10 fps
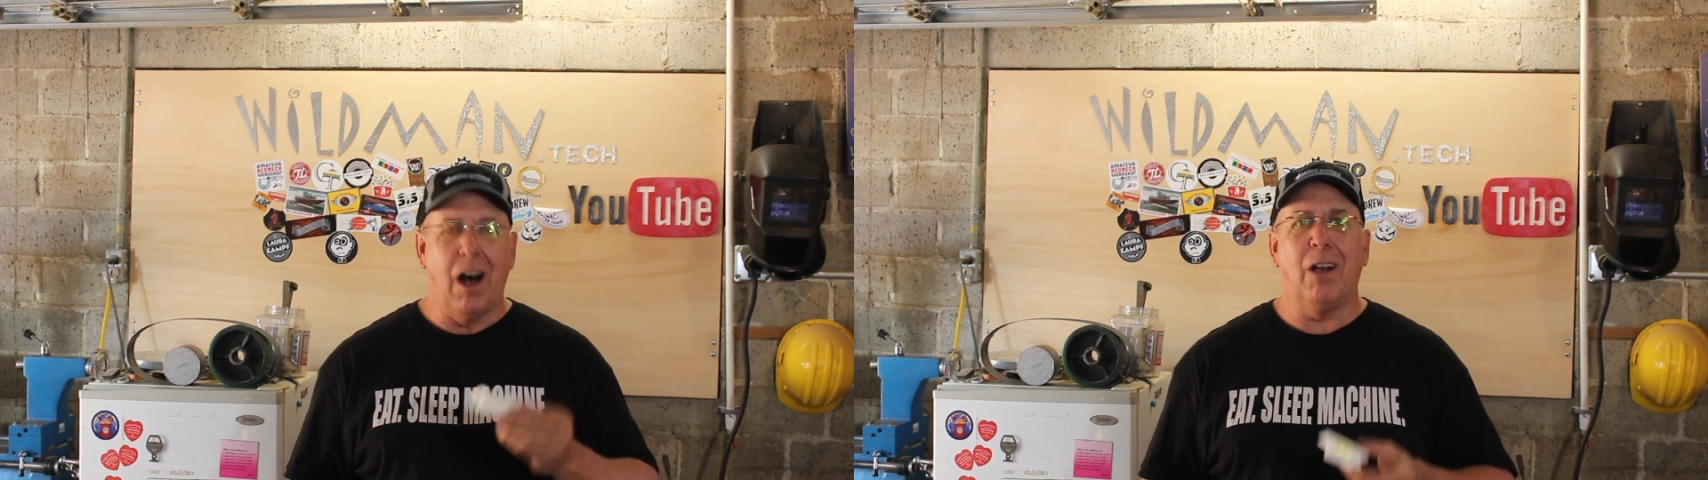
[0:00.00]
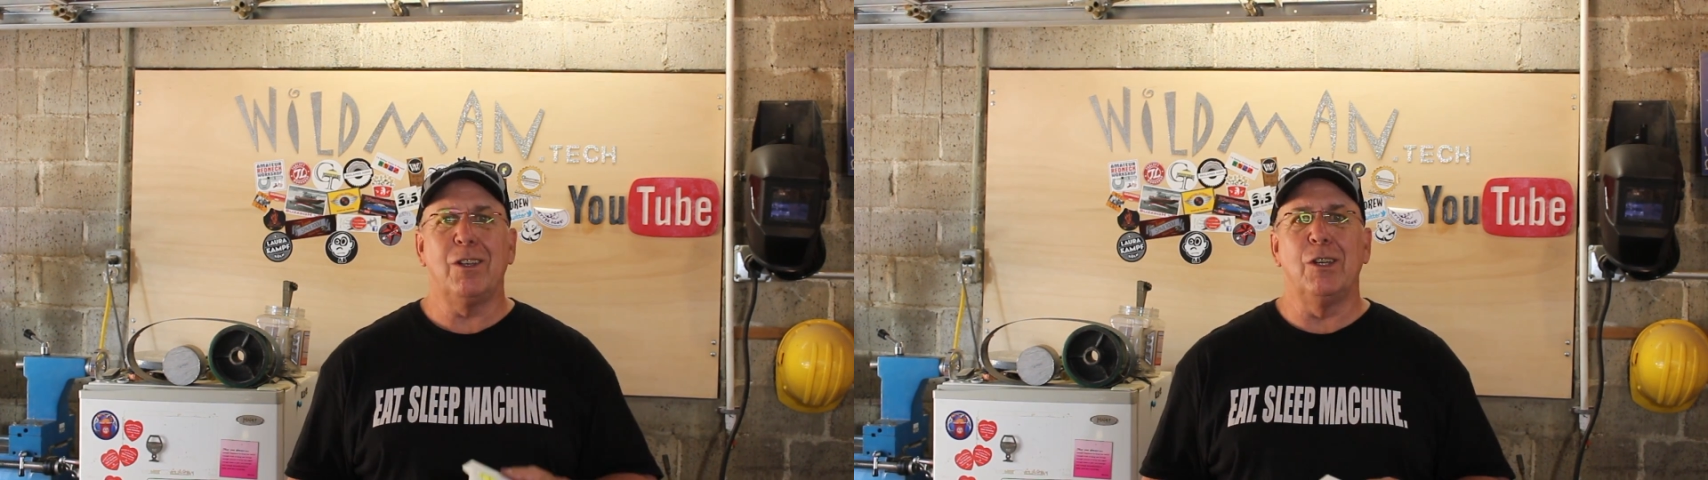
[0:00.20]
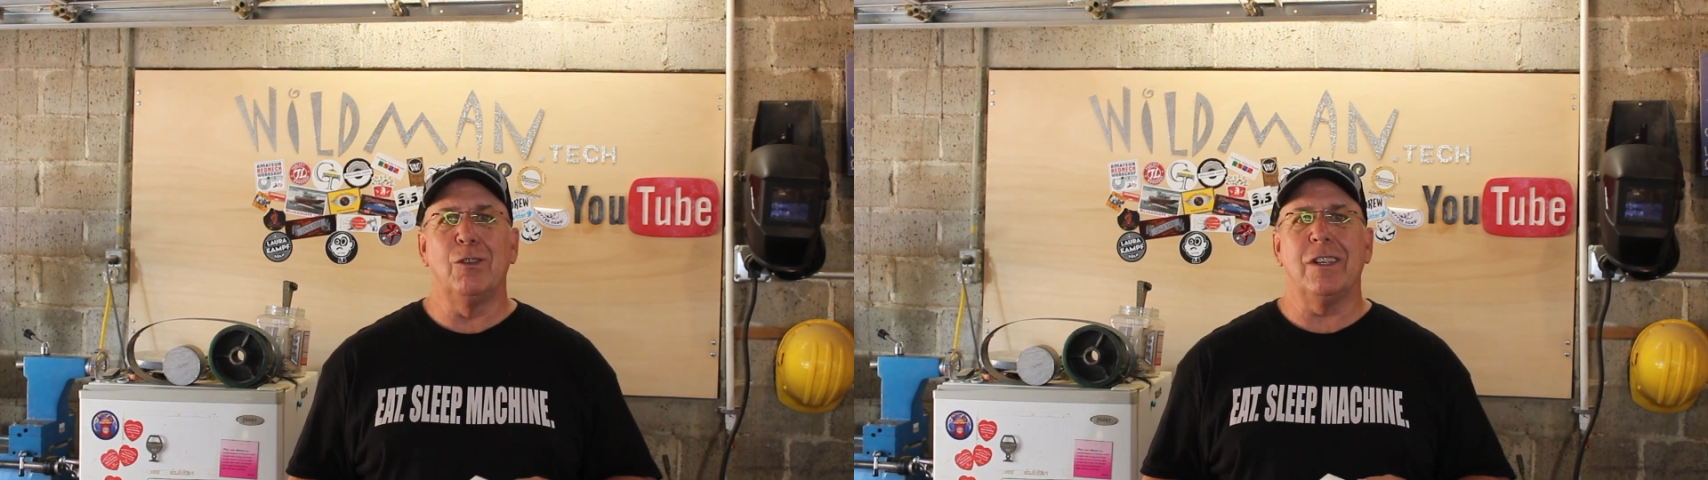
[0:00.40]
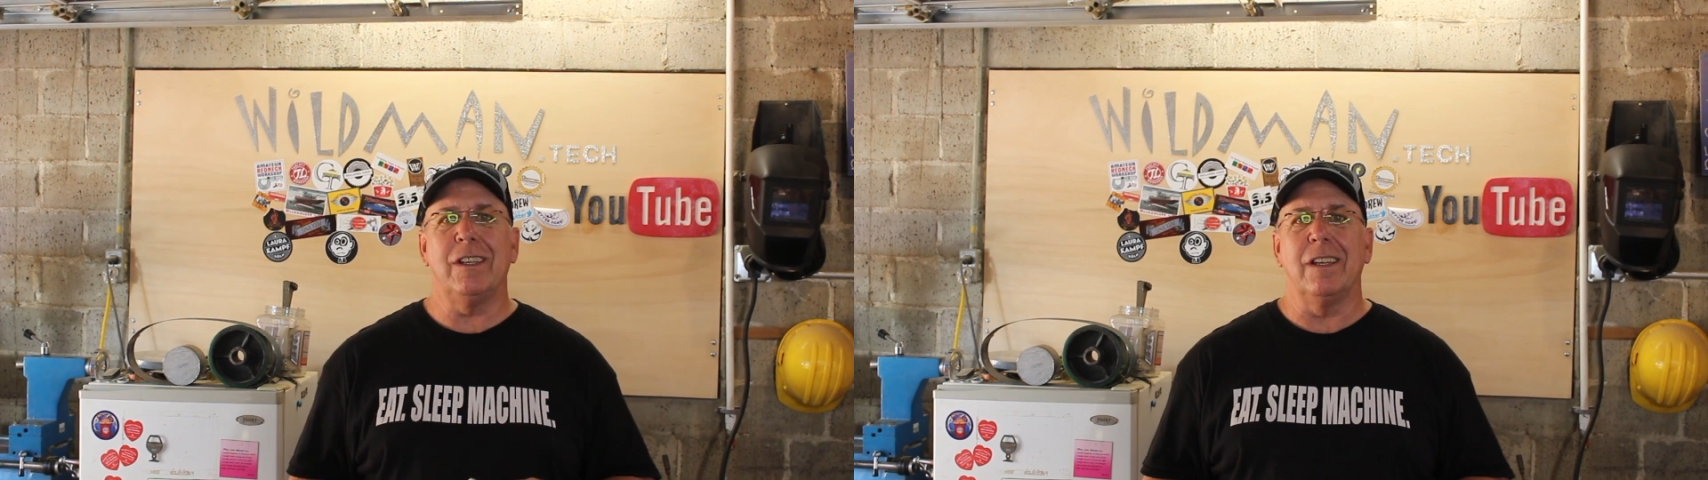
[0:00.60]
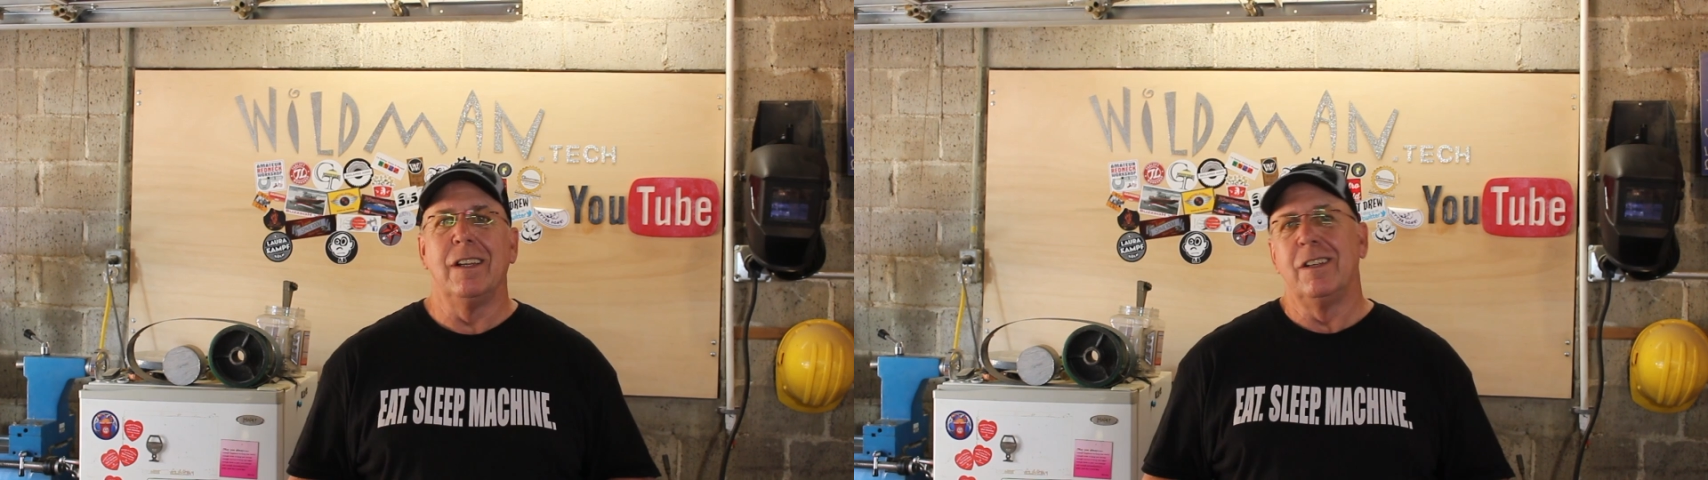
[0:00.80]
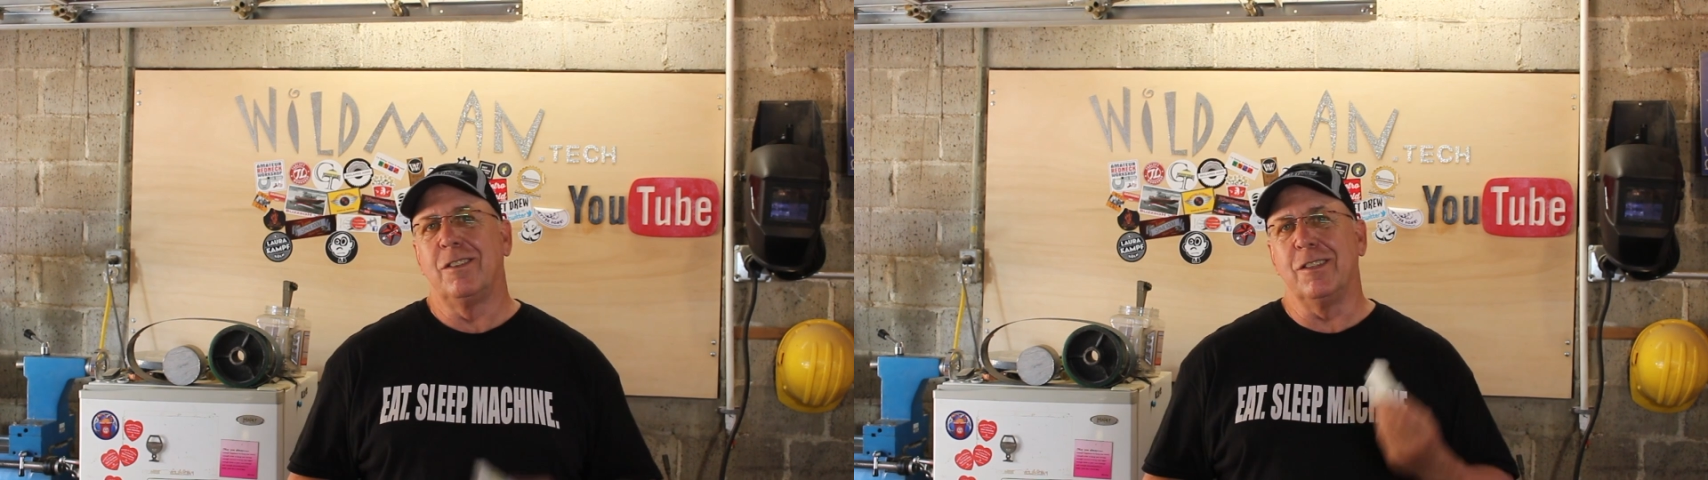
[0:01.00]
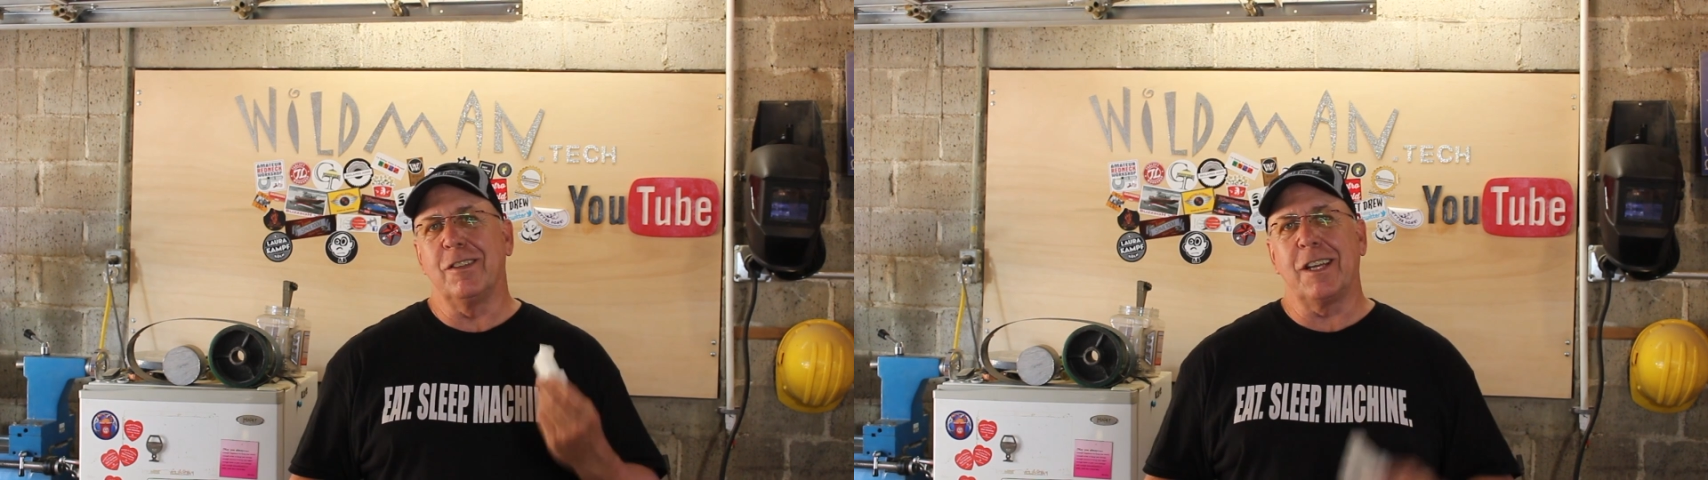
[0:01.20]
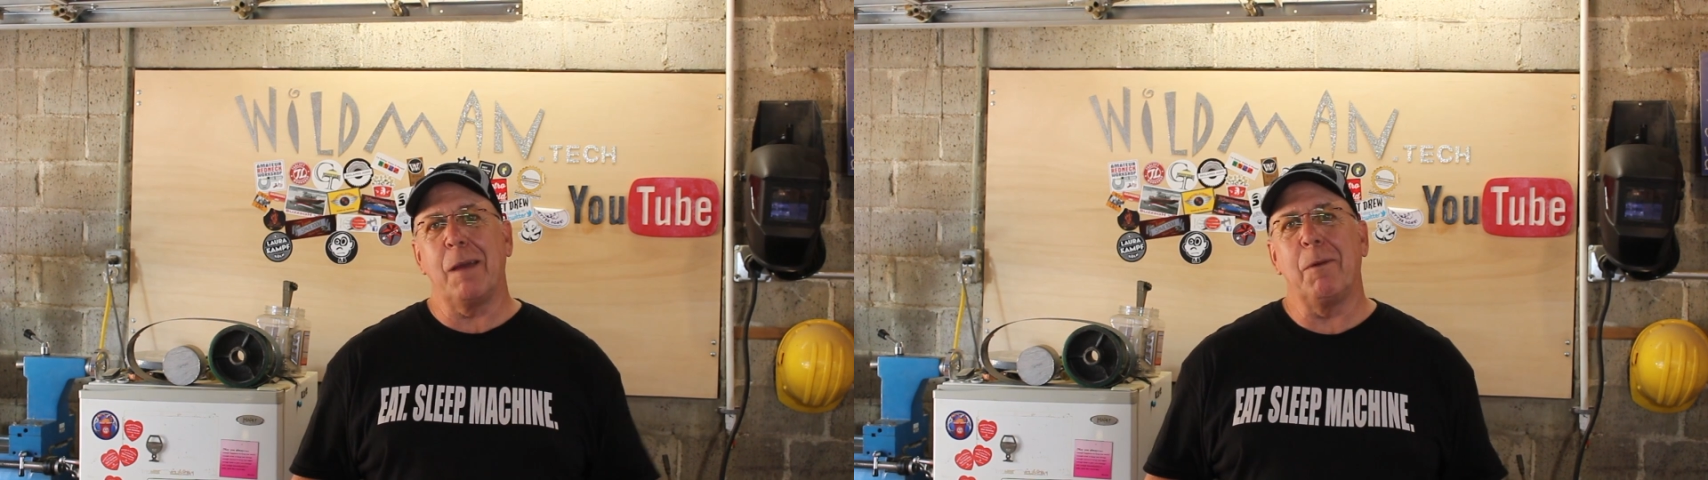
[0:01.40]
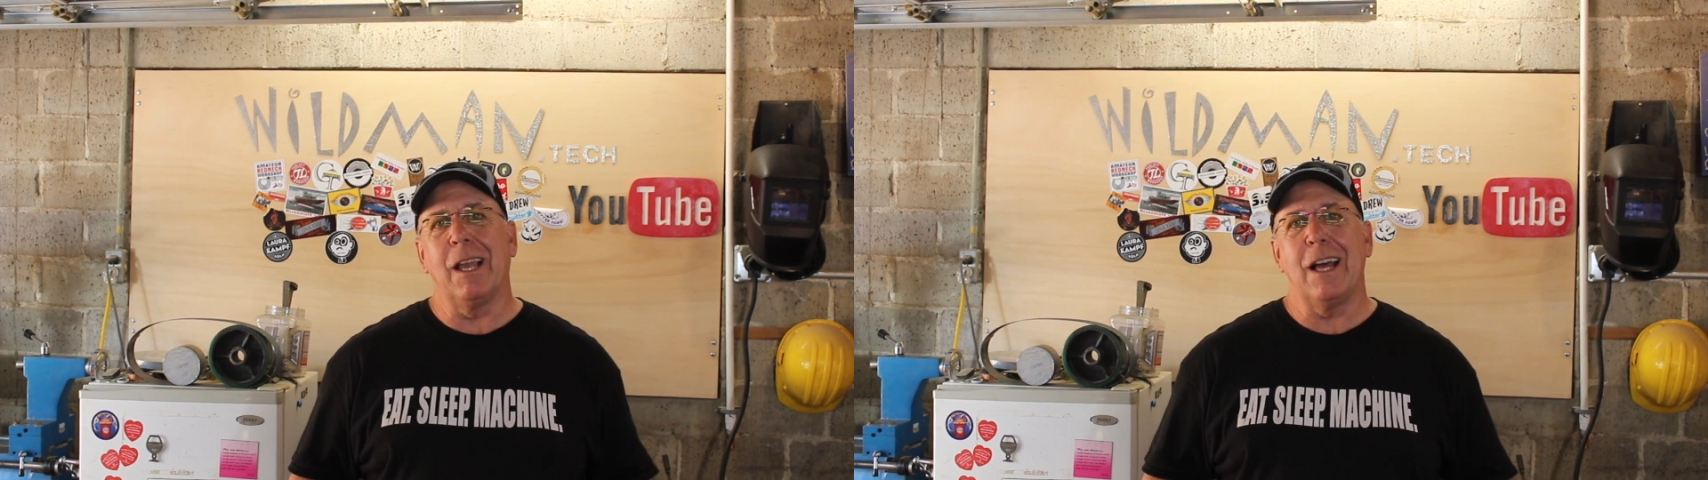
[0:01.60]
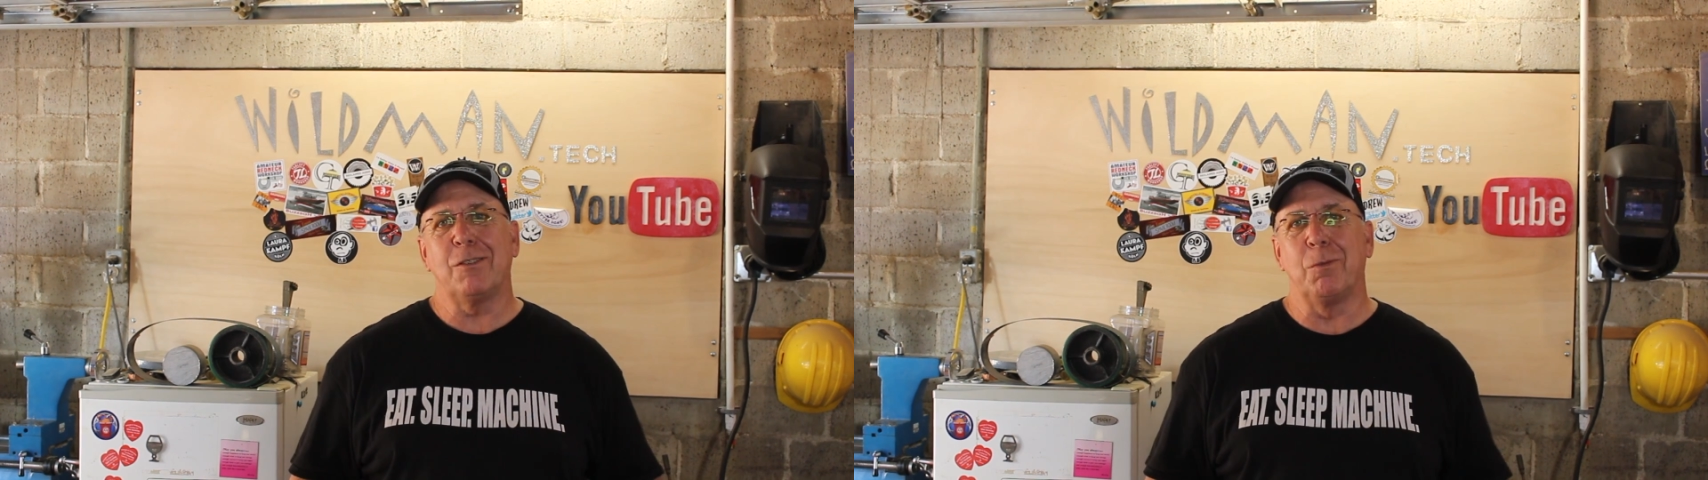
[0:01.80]
I'll use it since I gave my
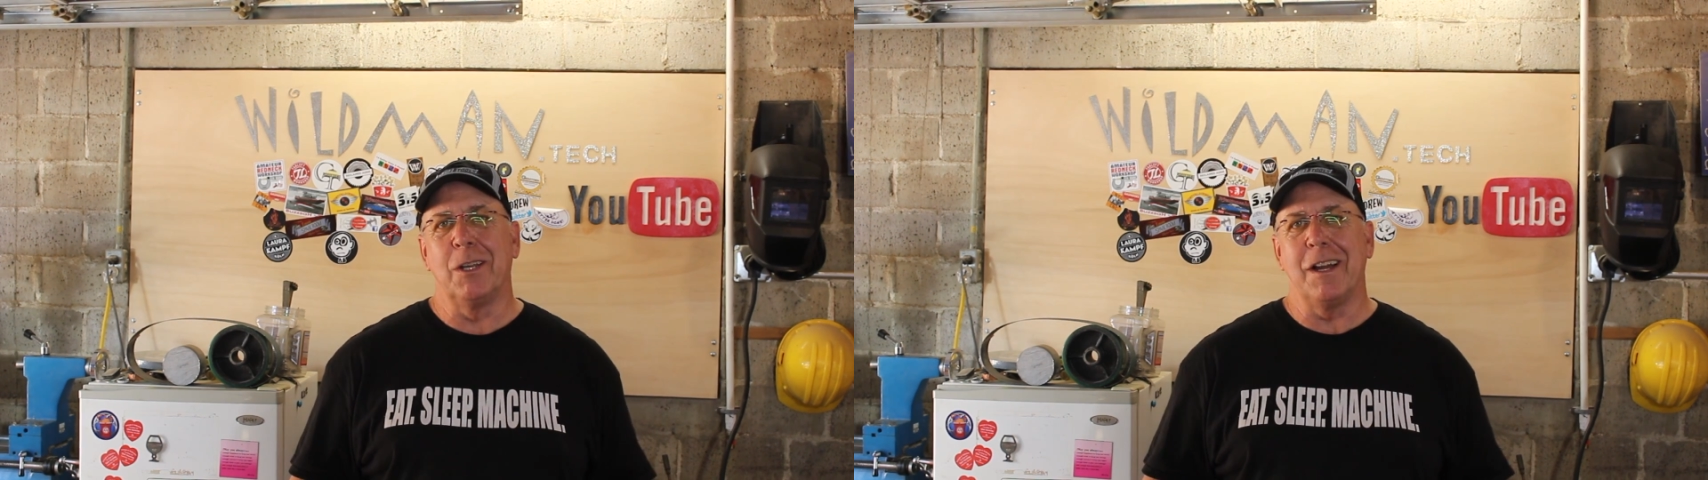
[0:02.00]
last one